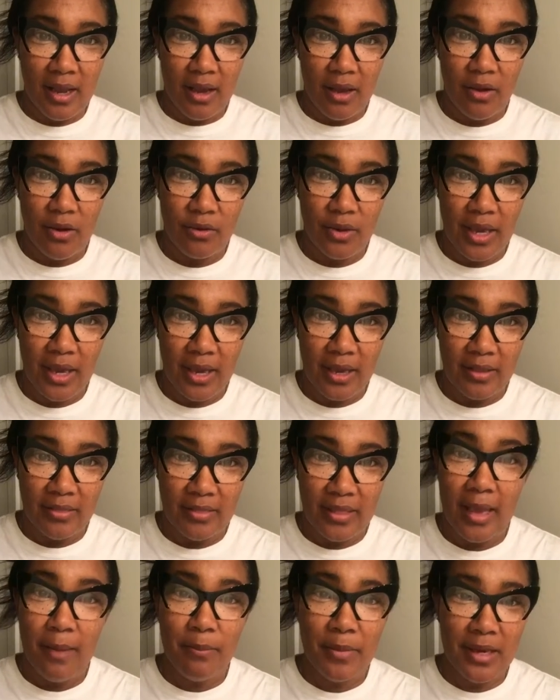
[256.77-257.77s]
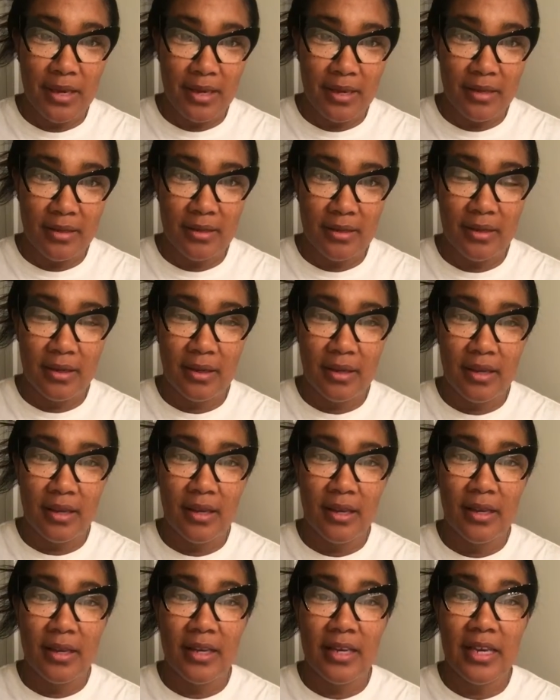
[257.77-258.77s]
Okay, that means
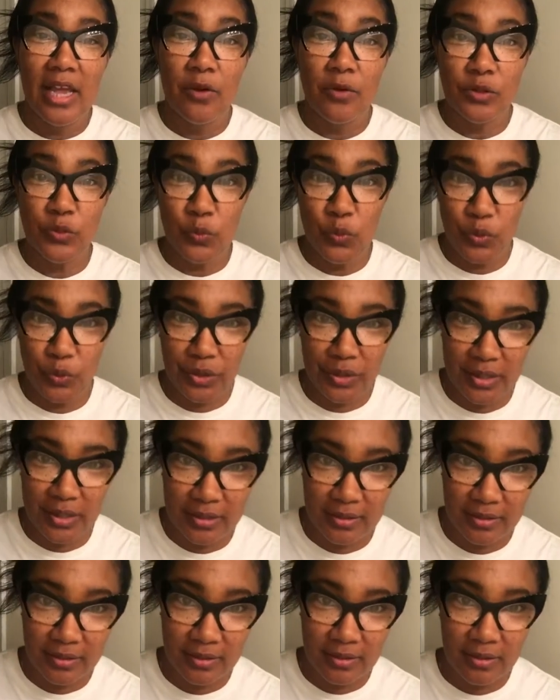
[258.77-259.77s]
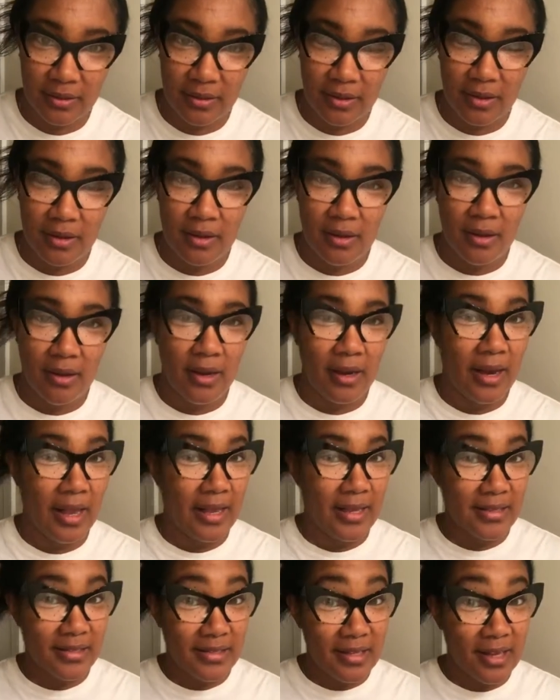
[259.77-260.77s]
now it's work. Like I
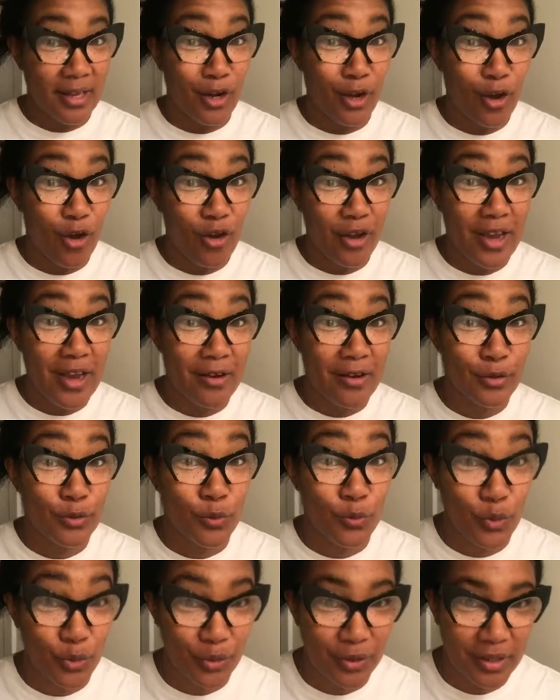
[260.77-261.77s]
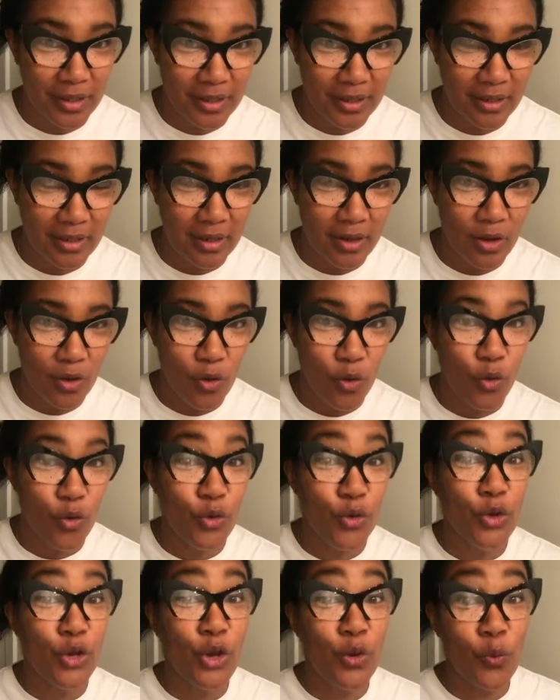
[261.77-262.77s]
said, long hair is work, or
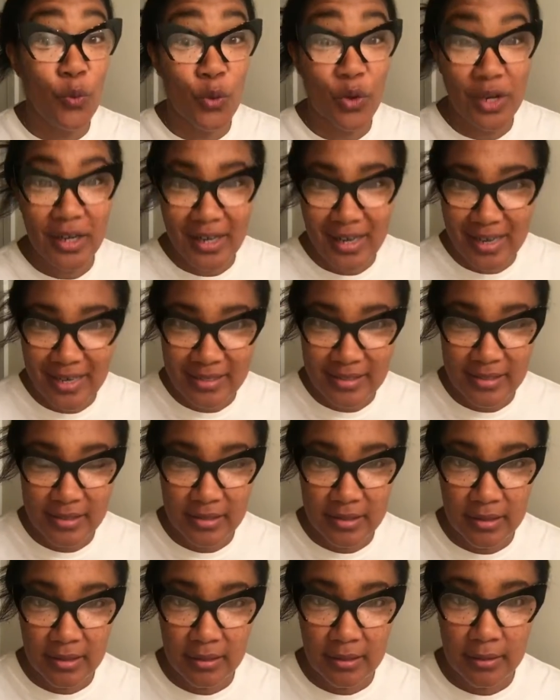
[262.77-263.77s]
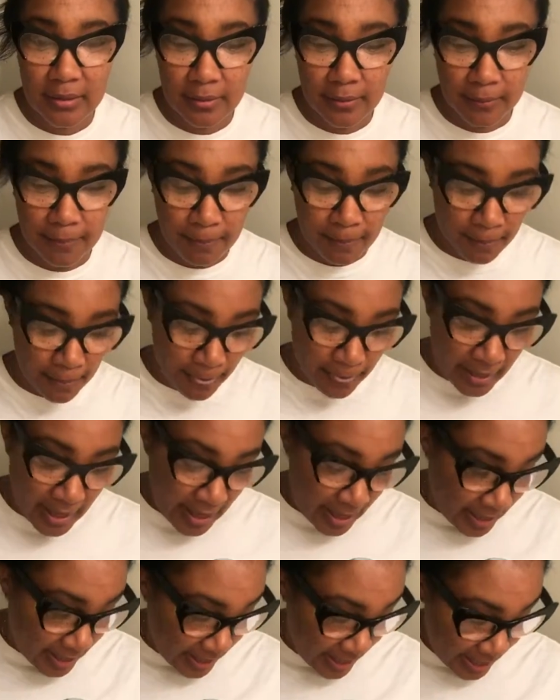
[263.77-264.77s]
you can work less.
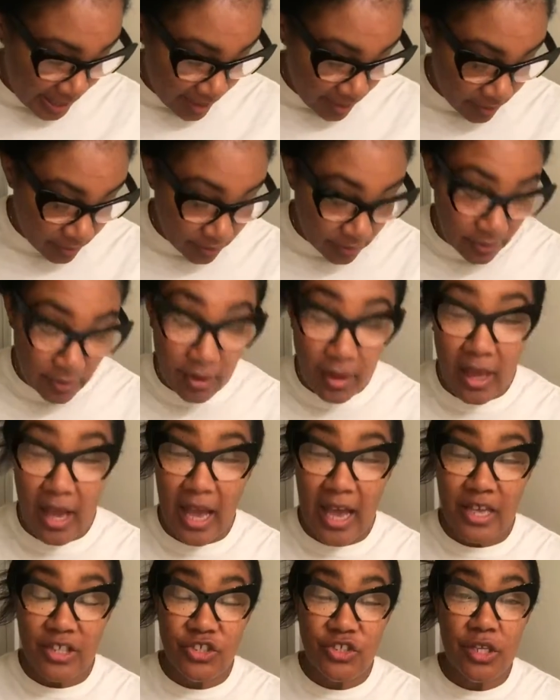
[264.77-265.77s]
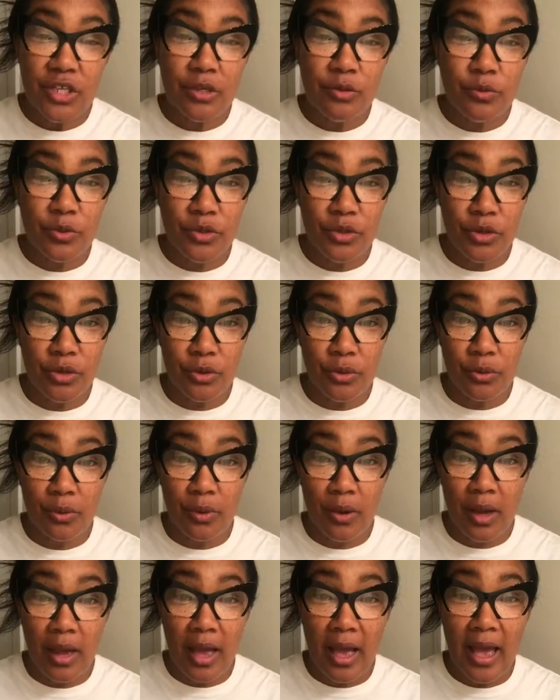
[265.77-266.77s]
Now, I shared with you,
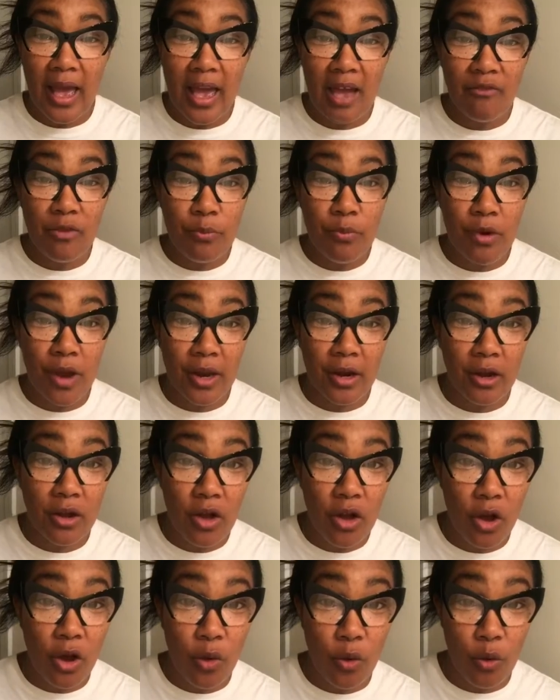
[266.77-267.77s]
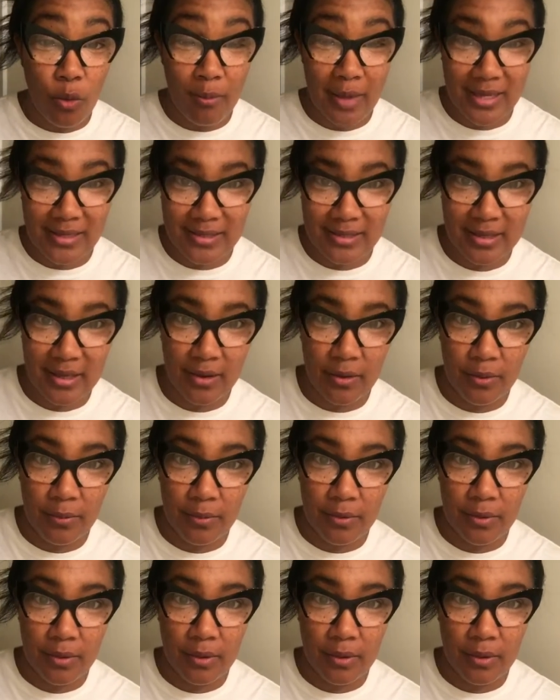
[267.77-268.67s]
I have a product called Oh My Scalp.